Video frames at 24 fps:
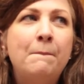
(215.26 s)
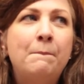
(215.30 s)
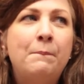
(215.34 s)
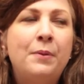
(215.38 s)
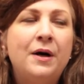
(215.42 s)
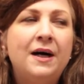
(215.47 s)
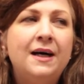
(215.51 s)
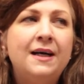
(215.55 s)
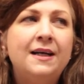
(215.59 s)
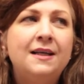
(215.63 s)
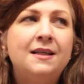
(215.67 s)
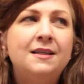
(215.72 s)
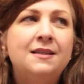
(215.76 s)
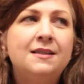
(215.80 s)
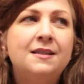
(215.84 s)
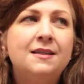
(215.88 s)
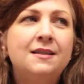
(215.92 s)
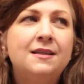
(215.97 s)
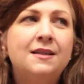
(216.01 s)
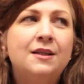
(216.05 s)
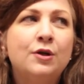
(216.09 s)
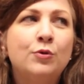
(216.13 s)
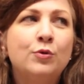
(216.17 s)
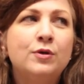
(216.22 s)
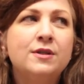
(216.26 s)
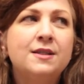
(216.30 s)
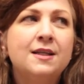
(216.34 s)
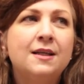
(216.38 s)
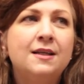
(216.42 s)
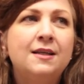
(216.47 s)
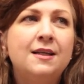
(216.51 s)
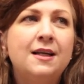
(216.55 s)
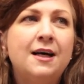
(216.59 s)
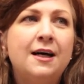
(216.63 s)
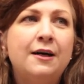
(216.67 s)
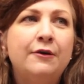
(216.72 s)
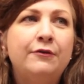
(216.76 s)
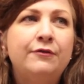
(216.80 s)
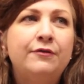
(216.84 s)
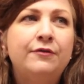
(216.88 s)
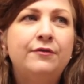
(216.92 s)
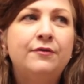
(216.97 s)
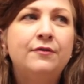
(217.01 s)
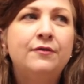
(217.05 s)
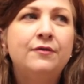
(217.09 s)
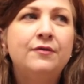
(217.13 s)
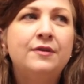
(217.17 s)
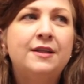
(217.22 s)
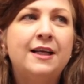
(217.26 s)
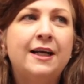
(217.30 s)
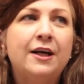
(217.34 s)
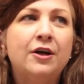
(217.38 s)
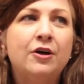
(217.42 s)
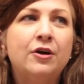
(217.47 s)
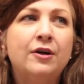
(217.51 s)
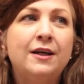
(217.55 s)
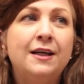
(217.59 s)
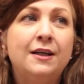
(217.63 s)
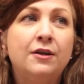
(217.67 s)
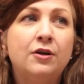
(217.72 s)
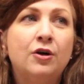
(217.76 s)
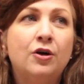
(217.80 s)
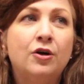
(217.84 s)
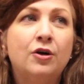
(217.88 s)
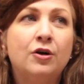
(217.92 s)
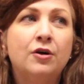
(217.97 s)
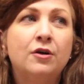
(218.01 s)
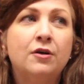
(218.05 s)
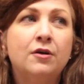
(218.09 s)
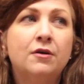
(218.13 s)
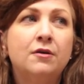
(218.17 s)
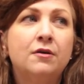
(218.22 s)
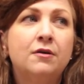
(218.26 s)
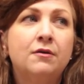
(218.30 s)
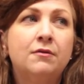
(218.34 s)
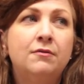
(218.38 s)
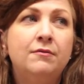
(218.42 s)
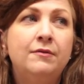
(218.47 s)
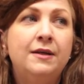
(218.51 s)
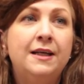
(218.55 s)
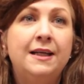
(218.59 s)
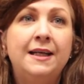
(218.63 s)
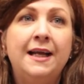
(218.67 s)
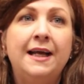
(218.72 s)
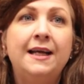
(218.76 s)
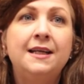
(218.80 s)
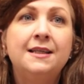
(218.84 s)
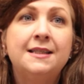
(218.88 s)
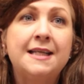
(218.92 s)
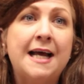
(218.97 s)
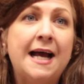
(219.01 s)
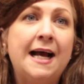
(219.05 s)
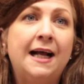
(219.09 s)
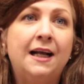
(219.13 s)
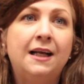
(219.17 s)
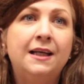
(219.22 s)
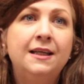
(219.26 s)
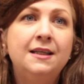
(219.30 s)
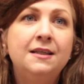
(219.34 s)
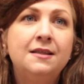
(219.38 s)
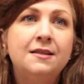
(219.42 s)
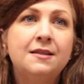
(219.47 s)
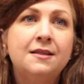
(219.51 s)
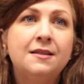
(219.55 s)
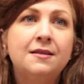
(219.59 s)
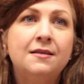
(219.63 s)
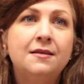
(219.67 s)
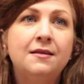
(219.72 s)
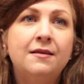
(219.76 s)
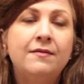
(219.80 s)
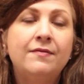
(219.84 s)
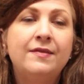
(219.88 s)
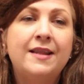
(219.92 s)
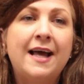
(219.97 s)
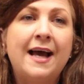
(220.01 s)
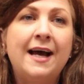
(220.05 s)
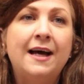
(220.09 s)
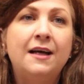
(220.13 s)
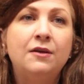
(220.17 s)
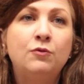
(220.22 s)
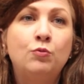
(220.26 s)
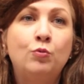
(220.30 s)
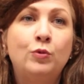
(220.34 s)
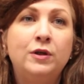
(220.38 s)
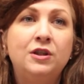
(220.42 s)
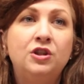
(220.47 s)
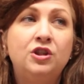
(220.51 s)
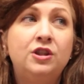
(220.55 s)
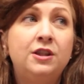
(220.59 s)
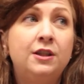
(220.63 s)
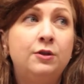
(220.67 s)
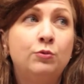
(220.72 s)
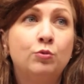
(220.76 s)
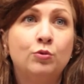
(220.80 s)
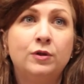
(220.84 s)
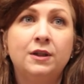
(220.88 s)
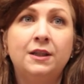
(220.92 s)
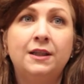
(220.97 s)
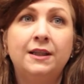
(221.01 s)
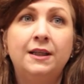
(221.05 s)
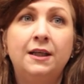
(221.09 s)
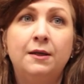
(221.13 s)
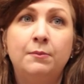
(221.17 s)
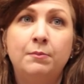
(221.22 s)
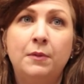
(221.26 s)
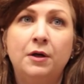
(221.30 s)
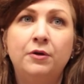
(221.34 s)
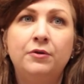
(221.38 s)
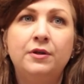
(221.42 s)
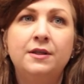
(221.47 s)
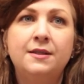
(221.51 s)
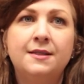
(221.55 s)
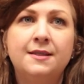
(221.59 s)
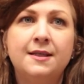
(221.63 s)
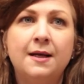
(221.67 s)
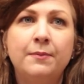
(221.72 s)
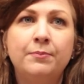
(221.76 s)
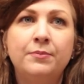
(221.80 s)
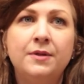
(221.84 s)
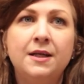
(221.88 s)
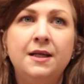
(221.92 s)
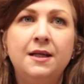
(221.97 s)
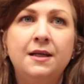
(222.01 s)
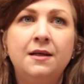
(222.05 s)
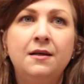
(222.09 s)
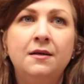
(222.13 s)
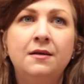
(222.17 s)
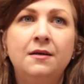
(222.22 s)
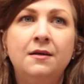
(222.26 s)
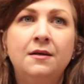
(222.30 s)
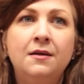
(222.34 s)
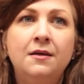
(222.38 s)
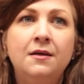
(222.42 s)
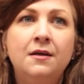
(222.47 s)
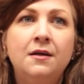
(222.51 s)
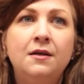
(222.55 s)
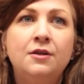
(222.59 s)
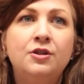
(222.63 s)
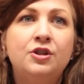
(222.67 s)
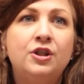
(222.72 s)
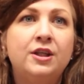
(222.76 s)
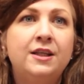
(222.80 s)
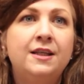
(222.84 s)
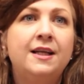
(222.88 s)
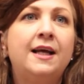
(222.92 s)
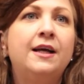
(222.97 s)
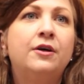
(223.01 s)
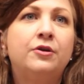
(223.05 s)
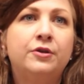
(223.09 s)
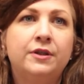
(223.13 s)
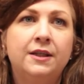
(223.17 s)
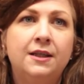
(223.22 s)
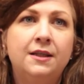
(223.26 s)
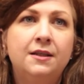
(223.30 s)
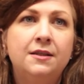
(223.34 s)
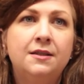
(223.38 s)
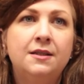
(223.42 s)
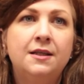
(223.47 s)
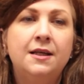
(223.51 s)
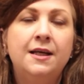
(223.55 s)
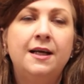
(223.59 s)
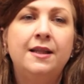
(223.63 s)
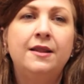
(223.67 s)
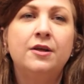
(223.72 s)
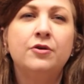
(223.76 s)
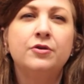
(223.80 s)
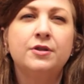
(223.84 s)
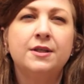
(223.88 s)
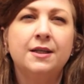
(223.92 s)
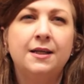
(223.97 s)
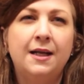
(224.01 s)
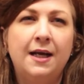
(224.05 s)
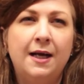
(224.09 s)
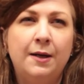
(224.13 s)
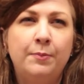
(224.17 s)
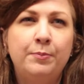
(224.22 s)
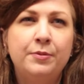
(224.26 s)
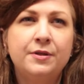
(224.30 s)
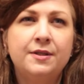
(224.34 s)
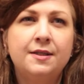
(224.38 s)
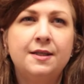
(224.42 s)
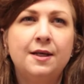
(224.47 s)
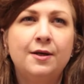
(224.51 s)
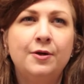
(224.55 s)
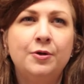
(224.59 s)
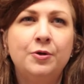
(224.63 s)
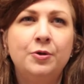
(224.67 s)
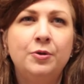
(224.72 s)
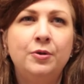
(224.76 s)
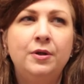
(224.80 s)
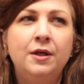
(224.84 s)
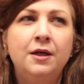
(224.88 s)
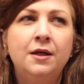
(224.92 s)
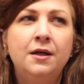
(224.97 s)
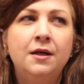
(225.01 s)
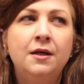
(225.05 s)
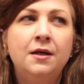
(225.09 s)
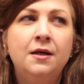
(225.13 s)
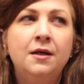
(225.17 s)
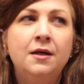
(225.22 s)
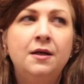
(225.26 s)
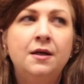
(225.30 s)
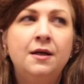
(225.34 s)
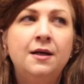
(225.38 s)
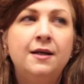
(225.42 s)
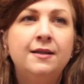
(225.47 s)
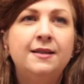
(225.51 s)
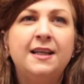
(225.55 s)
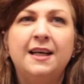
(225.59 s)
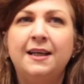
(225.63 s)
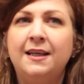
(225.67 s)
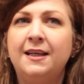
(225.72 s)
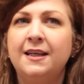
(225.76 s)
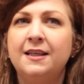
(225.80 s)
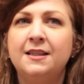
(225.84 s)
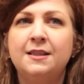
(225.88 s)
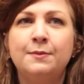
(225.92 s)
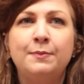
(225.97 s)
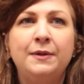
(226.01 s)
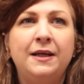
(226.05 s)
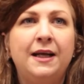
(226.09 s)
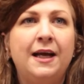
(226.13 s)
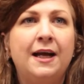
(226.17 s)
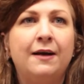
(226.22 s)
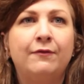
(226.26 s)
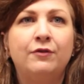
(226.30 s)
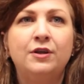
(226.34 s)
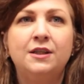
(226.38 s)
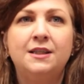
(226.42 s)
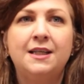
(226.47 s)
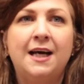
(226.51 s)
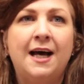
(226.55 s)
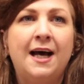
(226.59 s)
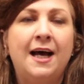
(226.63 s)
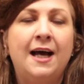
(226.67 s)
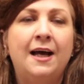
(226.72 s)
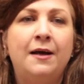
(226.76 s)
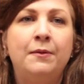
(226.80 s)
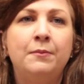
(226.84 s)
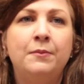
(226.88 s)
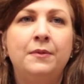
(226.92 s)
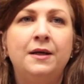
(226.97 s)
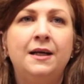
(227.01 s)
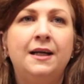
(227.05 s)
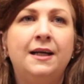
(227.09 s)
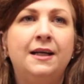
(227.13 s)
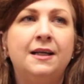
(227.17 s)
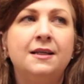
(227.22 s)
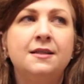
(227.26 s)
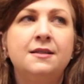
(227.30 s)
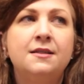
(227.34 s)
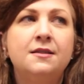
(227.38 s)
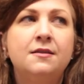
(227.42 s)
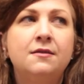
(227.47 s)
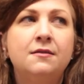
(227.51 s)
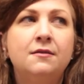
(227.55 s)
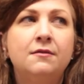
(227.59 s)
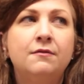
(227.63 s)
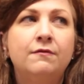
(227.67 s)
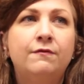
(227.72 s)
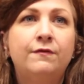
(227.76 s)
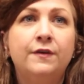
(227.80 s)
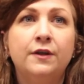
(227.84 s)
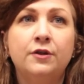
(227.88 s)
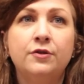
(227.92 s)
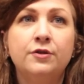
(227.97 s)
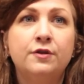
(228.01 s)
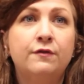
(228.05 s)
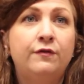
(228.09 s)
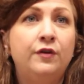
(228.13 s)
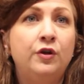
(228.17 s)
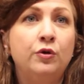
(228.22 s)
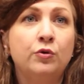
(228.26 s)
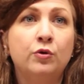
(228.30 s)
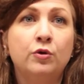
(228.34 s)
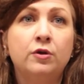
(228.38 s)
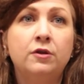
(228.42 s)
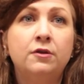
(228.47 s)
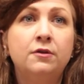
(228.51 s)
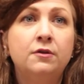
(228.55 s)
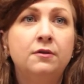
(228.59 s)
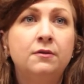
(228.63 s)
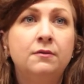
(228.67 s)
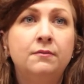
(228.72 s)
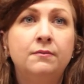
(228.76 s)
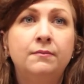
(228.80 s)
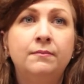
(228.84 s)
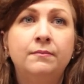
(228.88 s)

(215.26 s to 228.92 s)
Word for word: But there was enough there in her innate talent that when she really emoted something, she nailed it. And there's an episode that gets me every time, and it's Phil's funeral.